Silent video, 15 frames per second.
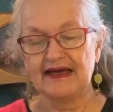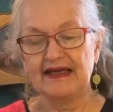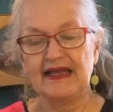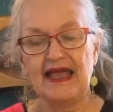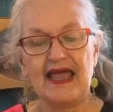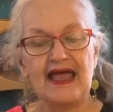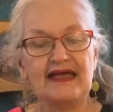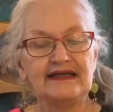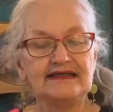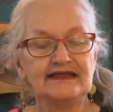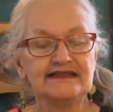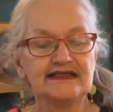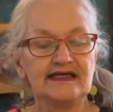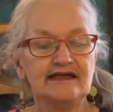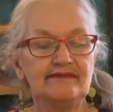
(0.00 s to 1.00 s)
and
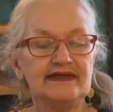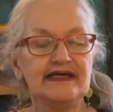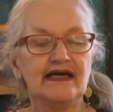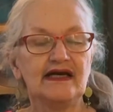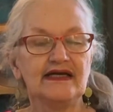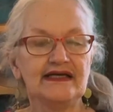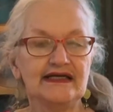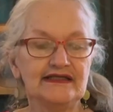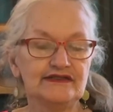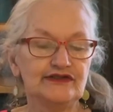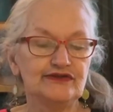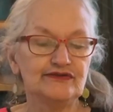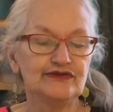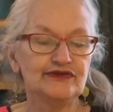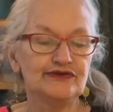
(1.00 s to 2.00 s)
it's going to be cut
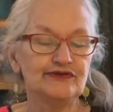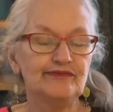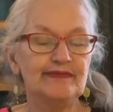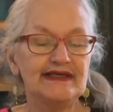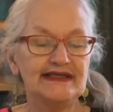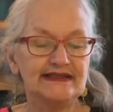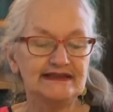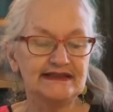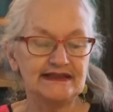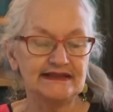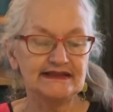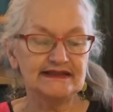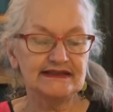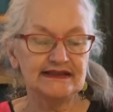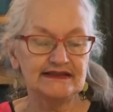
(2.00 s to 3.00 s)
into 2
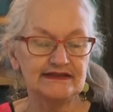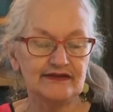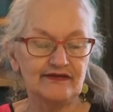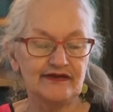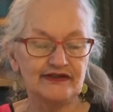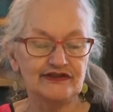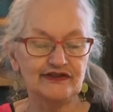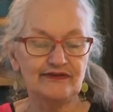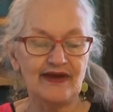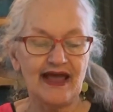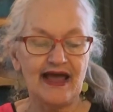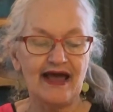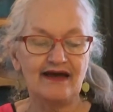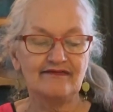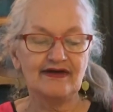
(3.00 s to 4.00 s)
pieces so that you
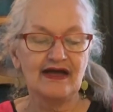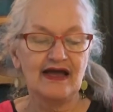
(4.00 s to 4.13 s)
have